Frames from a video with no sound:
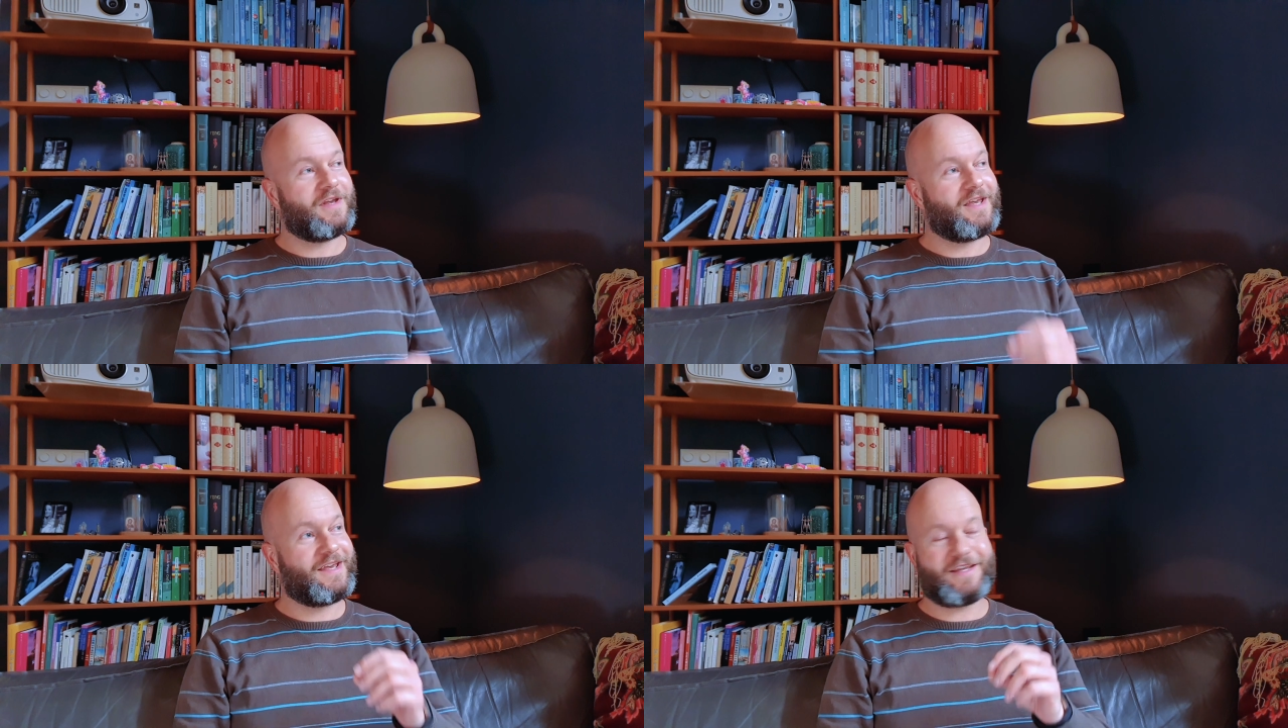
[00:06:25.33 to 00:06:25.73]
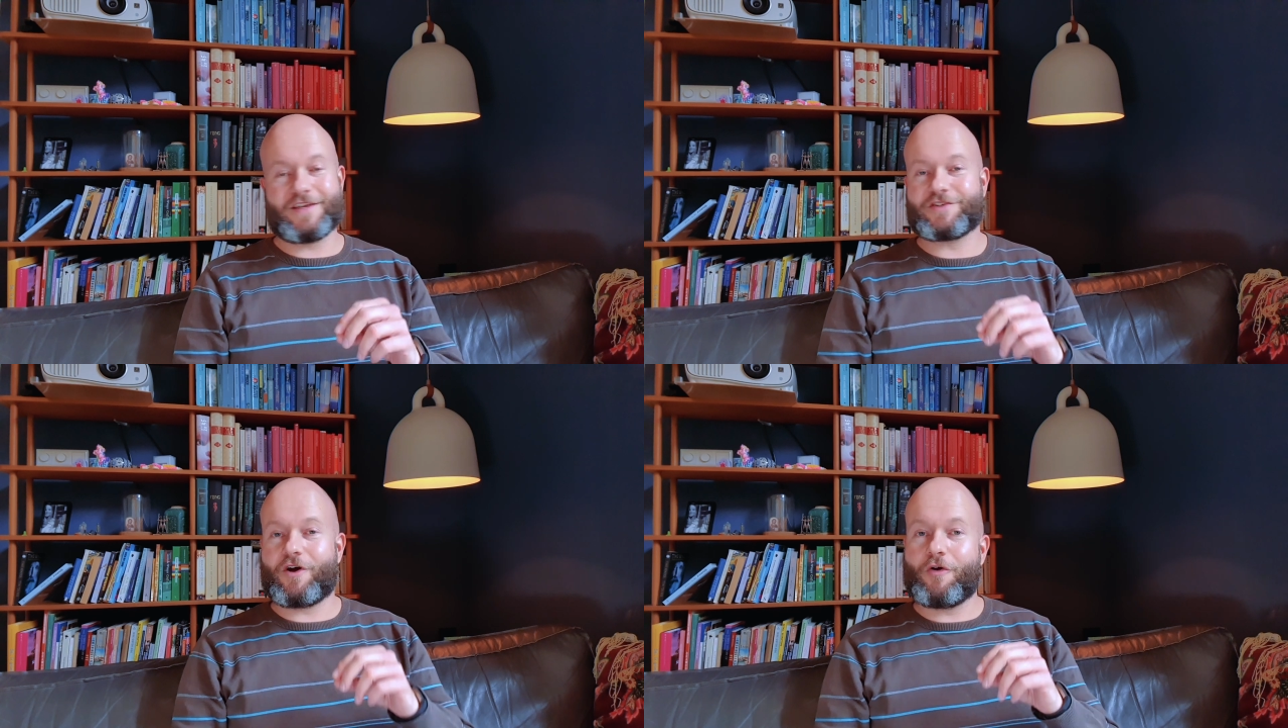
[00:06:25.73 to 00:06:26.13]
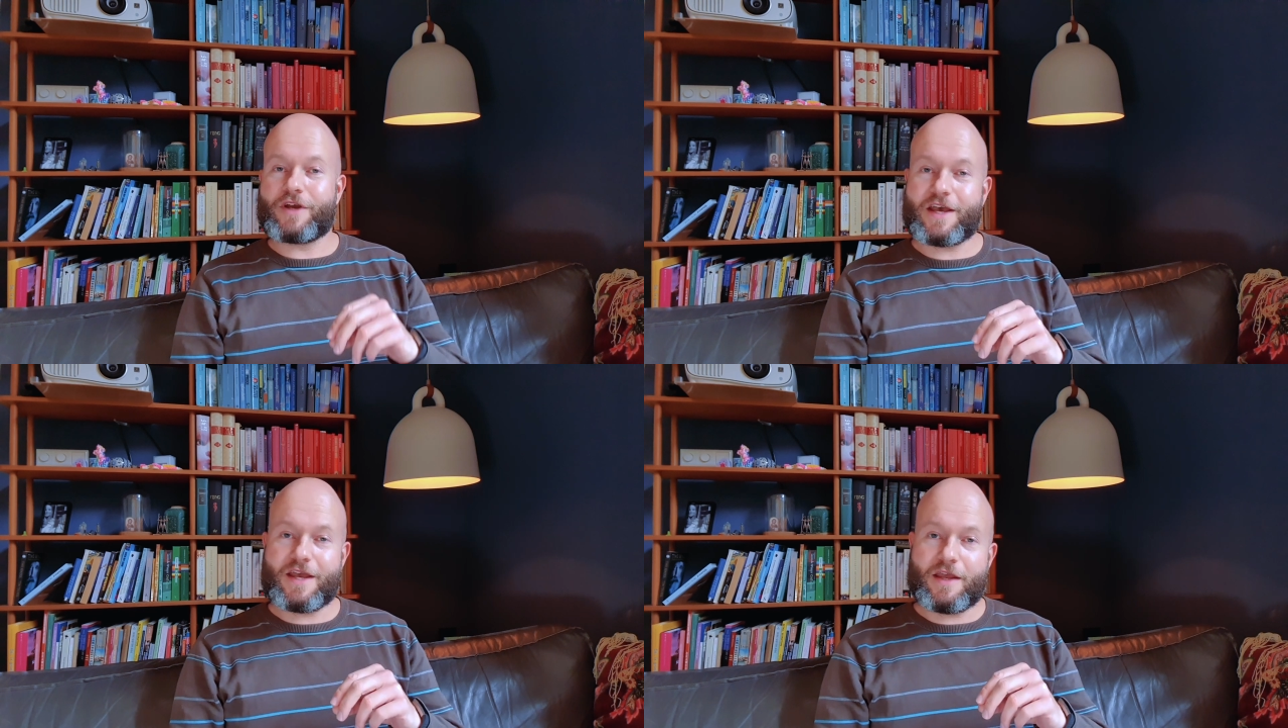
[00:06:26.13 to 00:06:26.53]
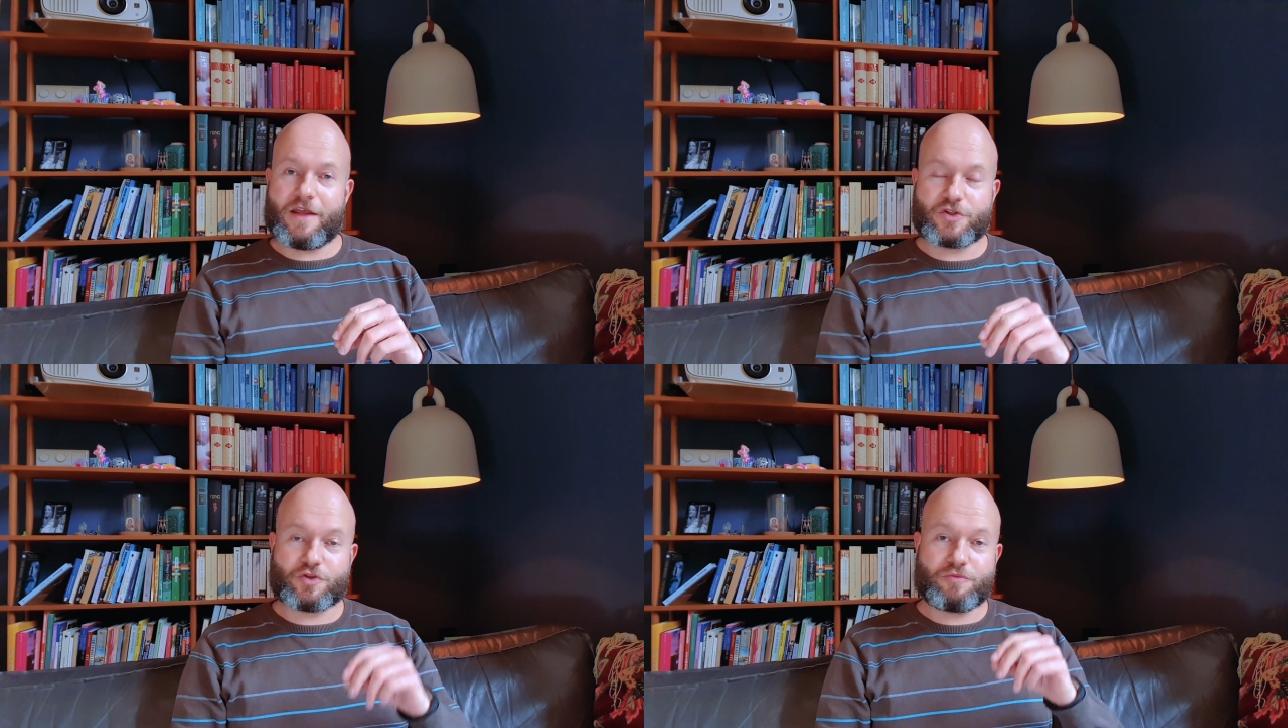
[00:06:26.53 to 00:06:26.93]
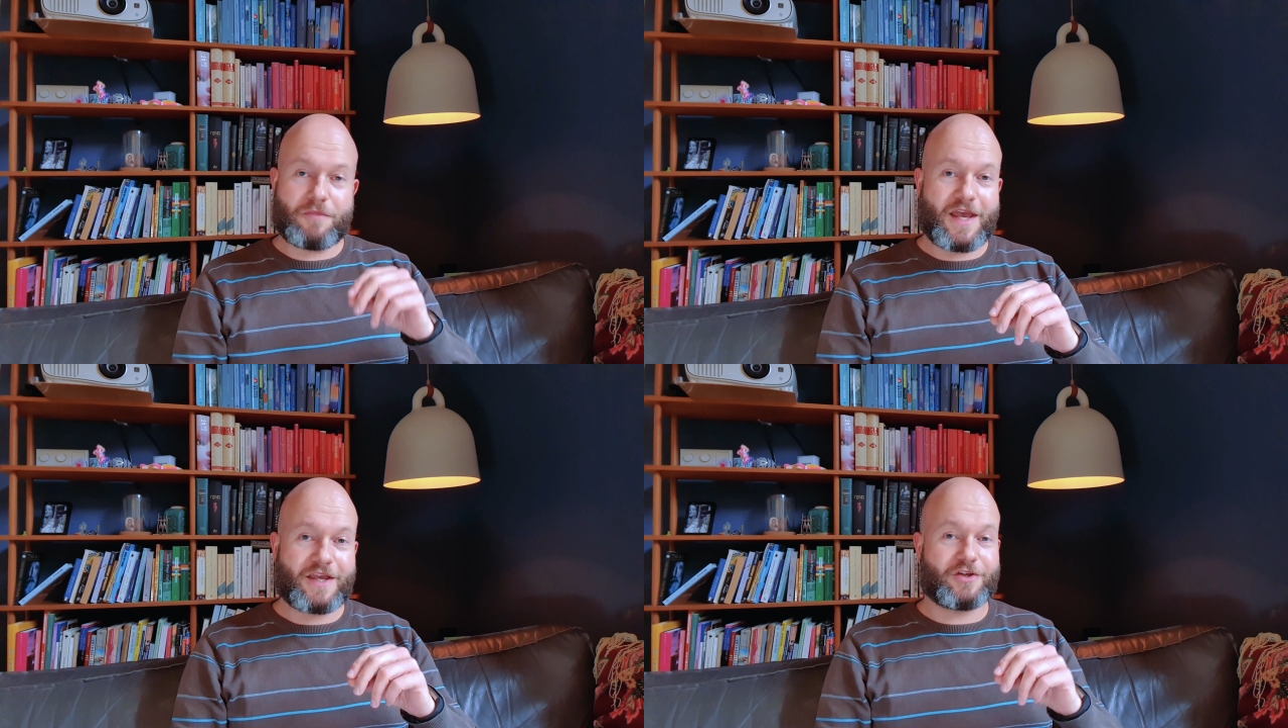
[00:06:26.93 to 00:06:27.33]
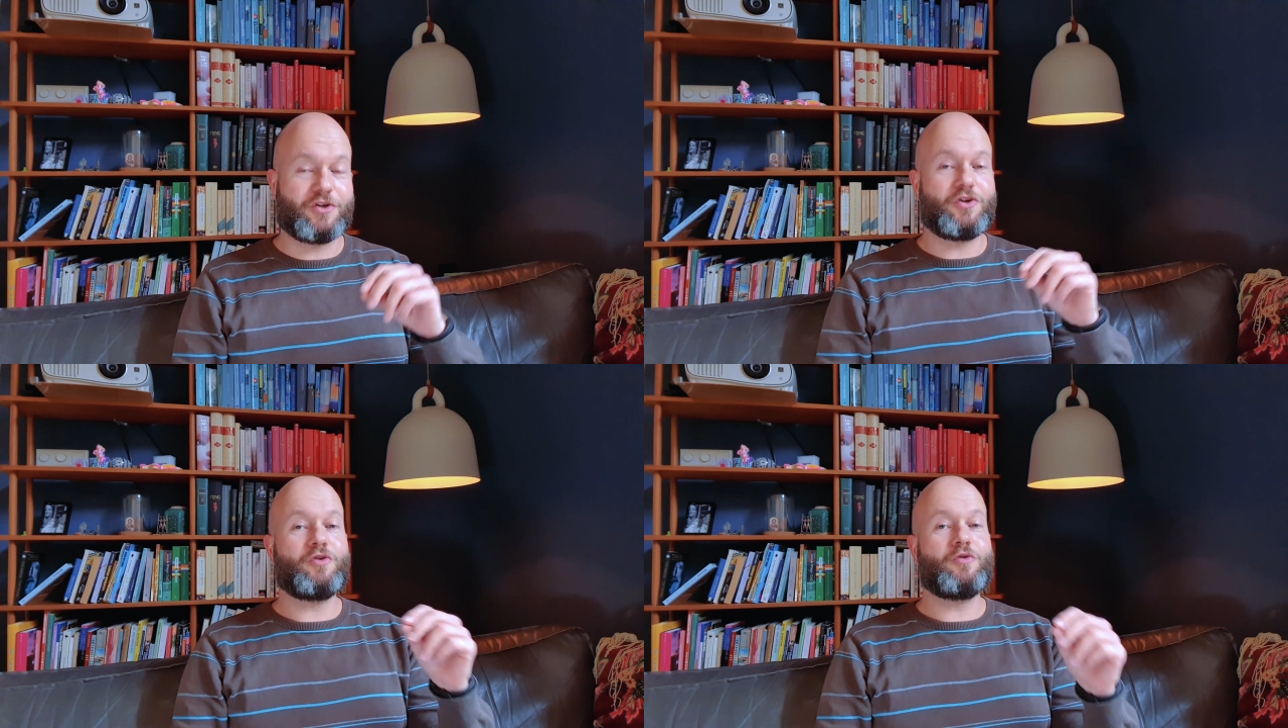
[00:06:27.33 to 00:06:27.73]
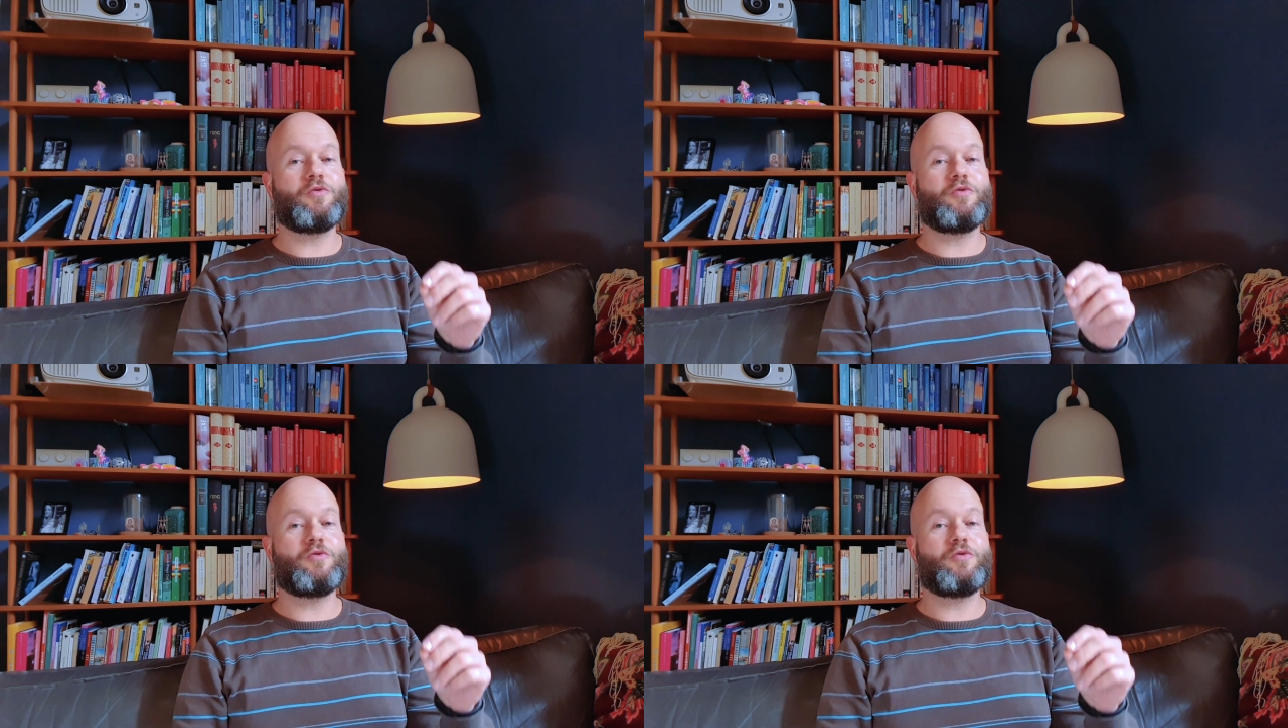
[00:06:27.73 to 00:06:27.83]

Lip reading: It is okay to make new